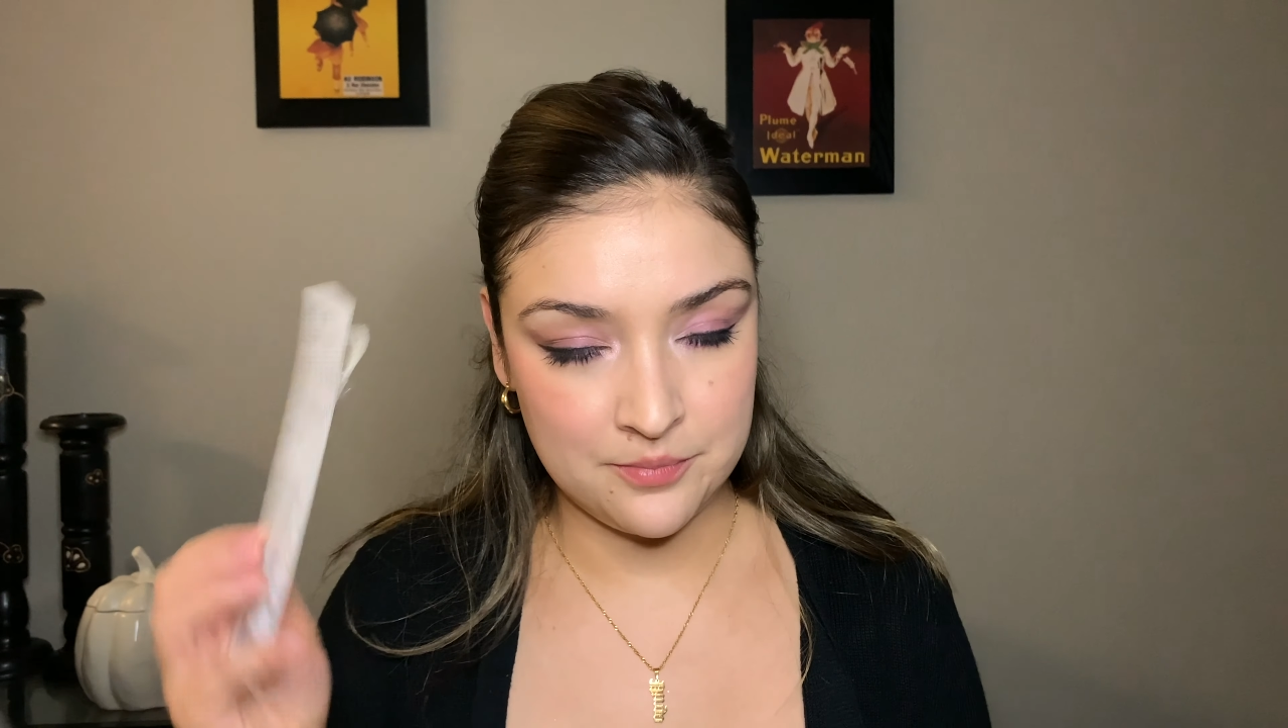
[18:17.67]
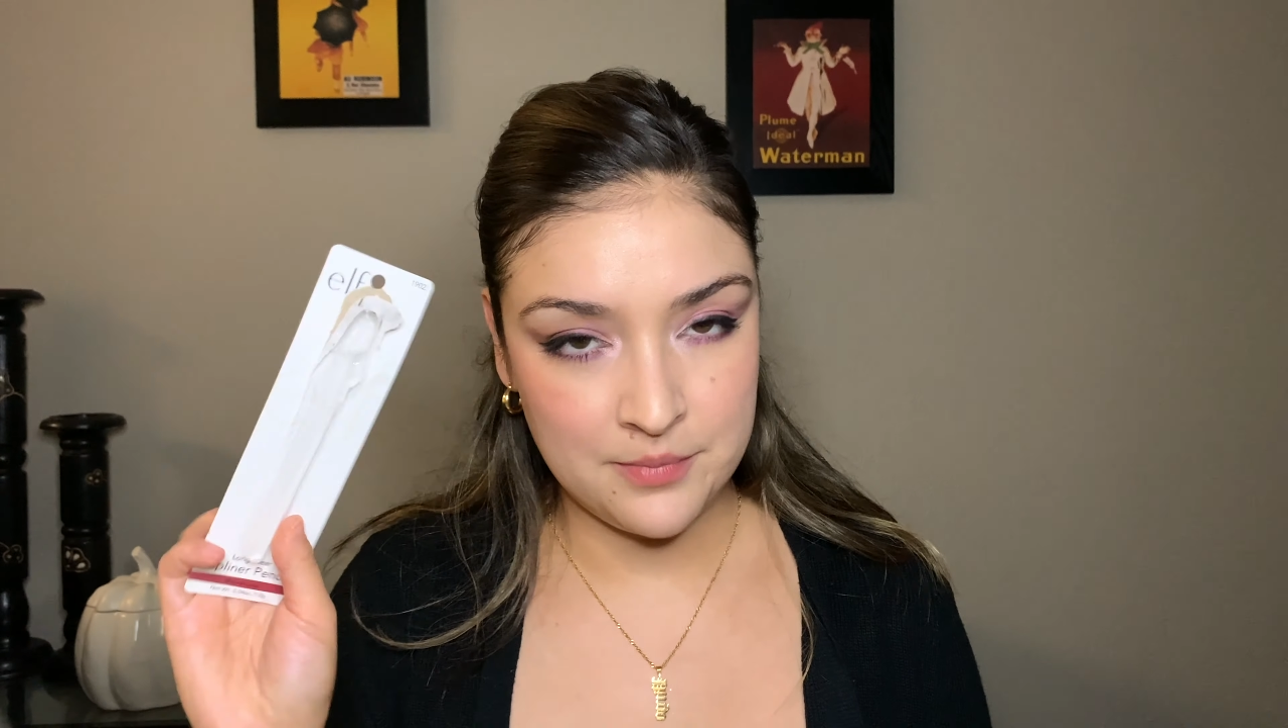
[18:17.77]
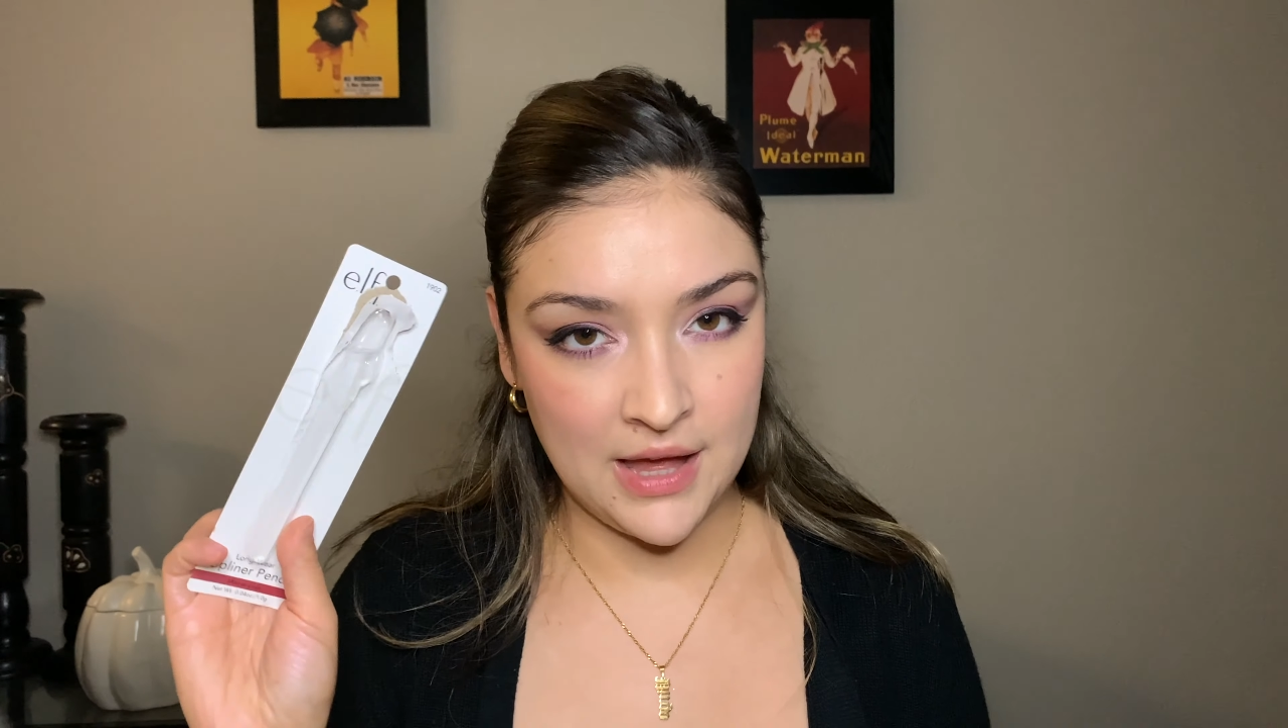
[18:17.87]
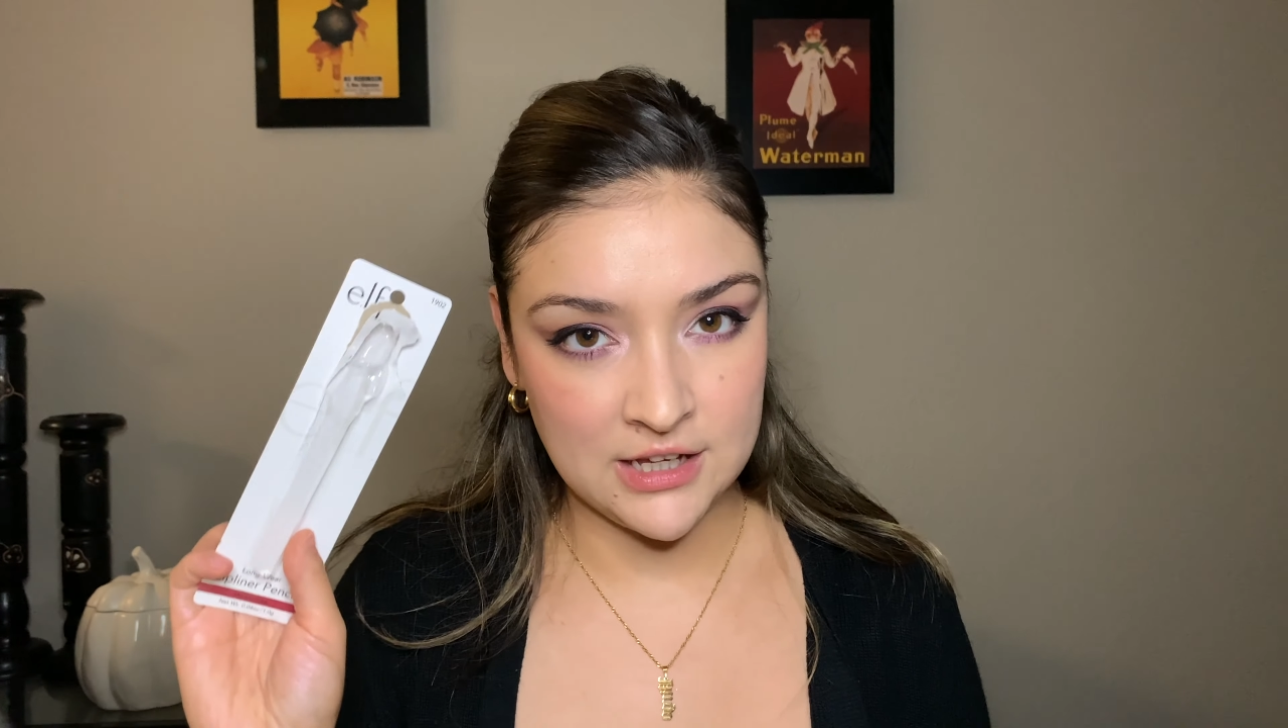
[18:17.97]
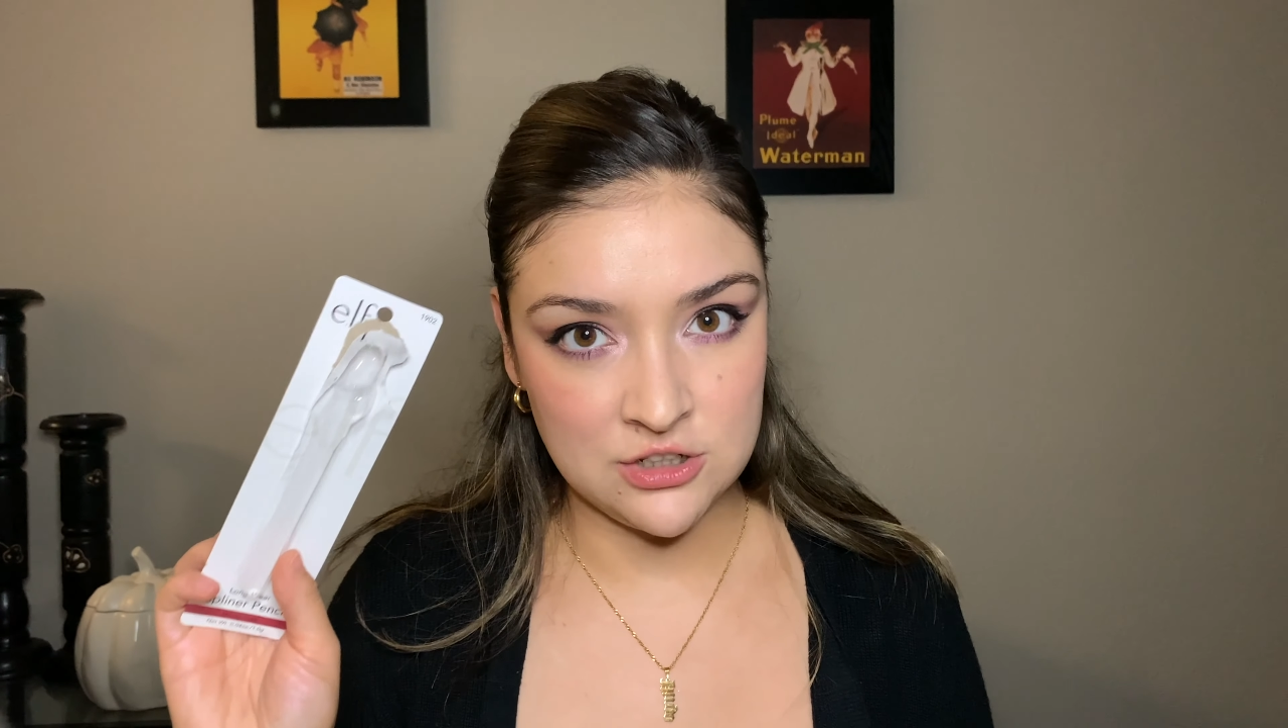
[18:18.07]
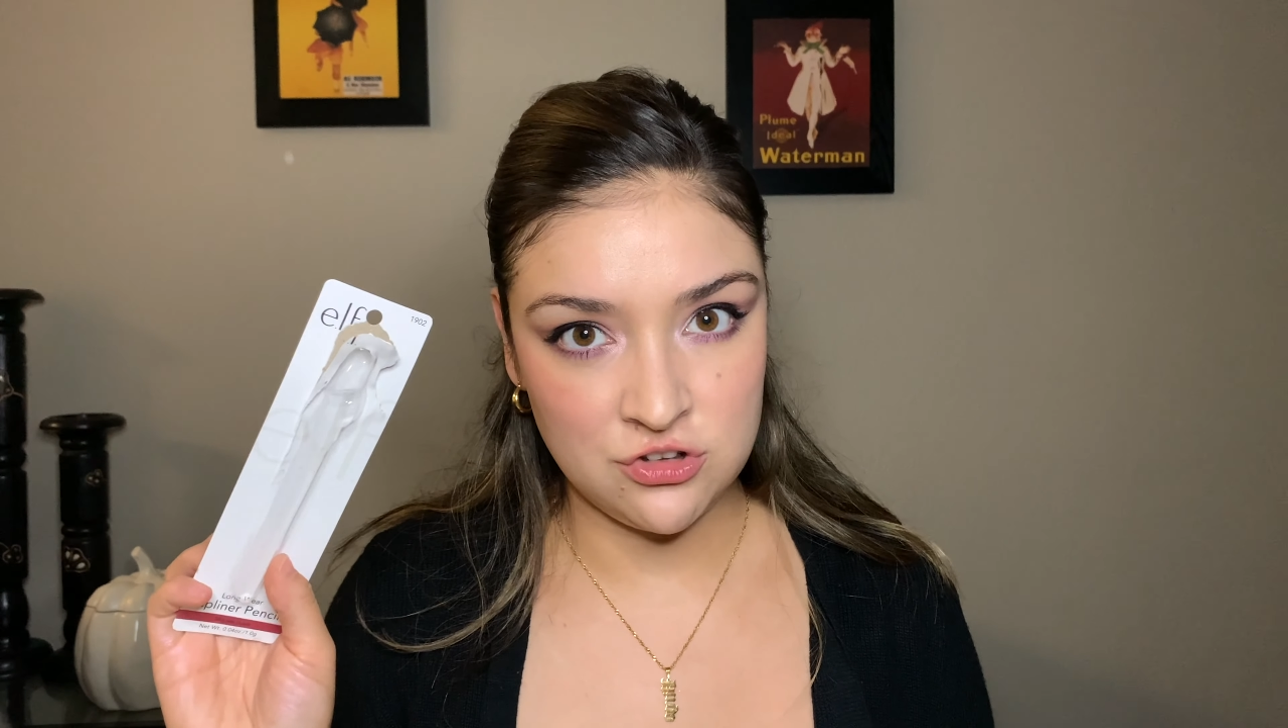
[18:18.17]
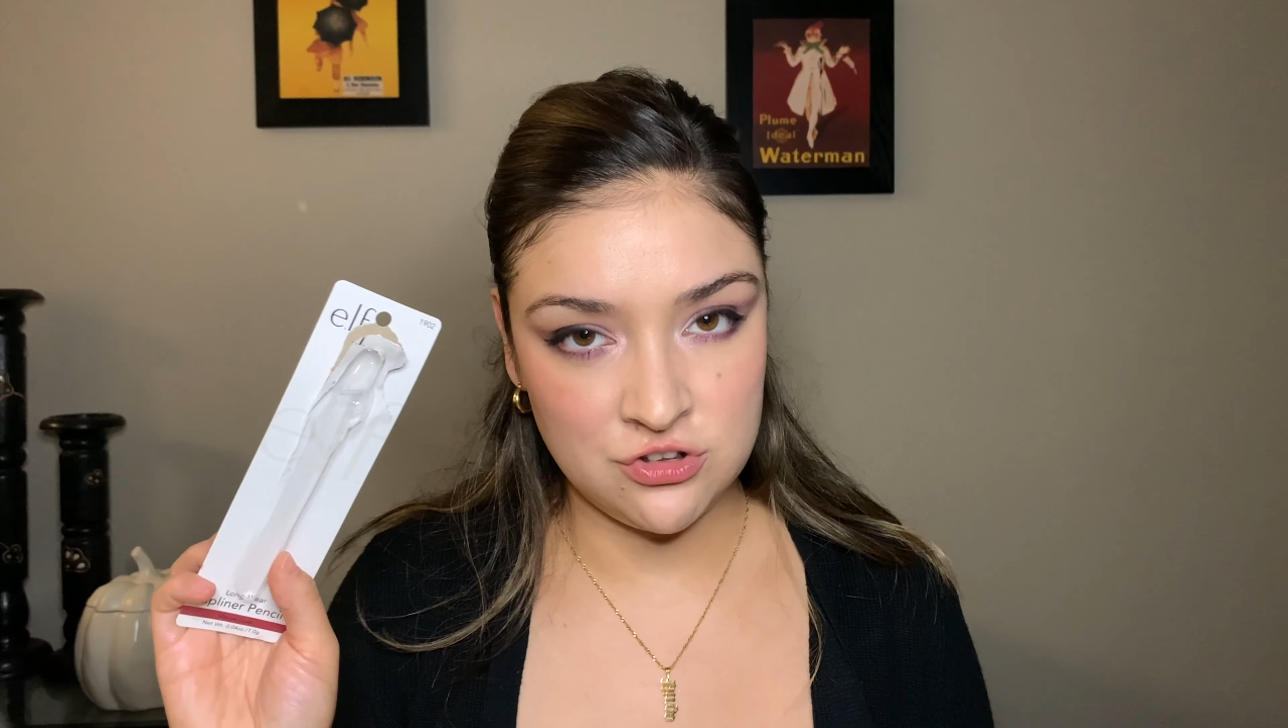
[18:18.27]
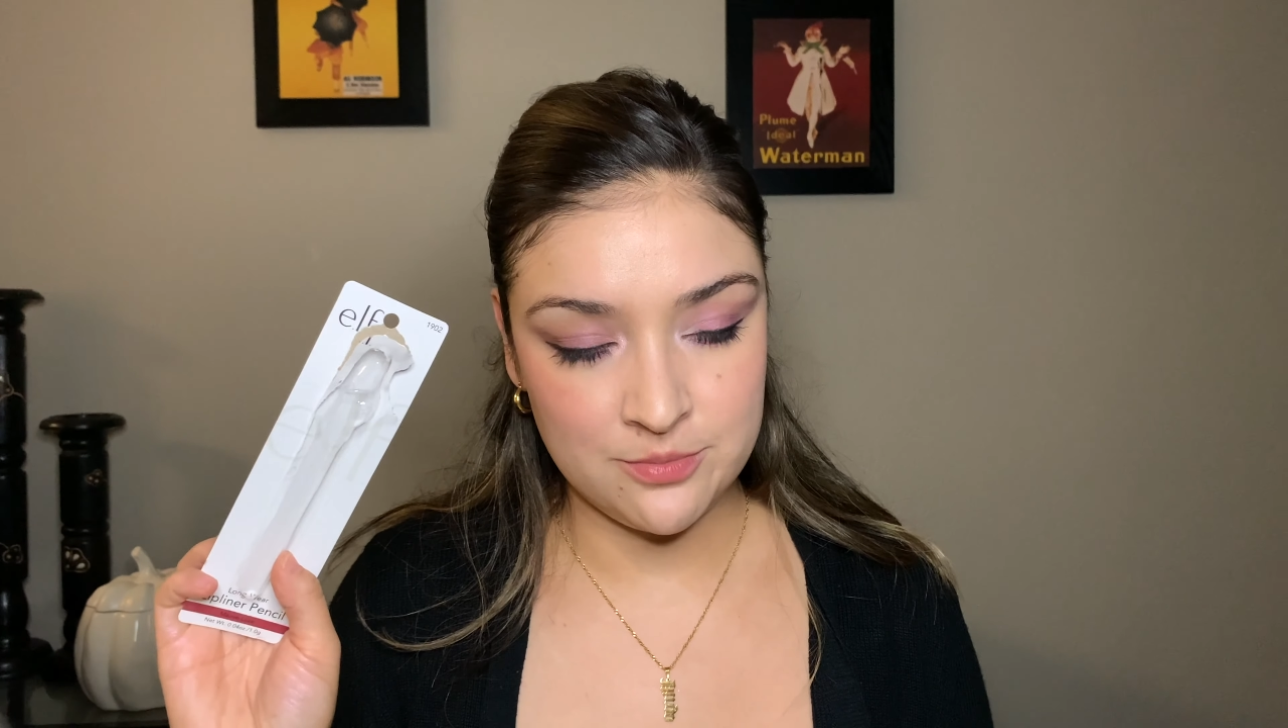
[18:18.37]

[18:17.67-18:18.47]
package,